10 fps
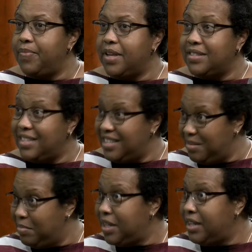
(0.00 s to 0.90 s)

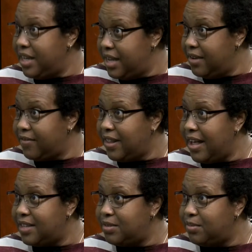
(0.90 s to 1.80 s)
accessibility of
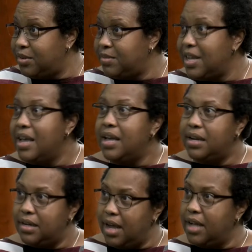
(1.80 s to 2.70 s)
classrooms,
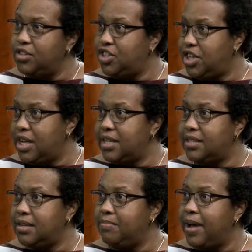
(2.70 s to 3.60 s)
not
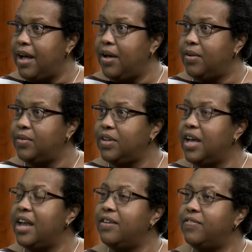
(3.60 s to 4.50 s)
just about
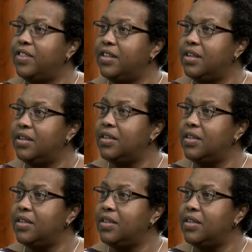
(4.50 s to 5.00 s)
kind of the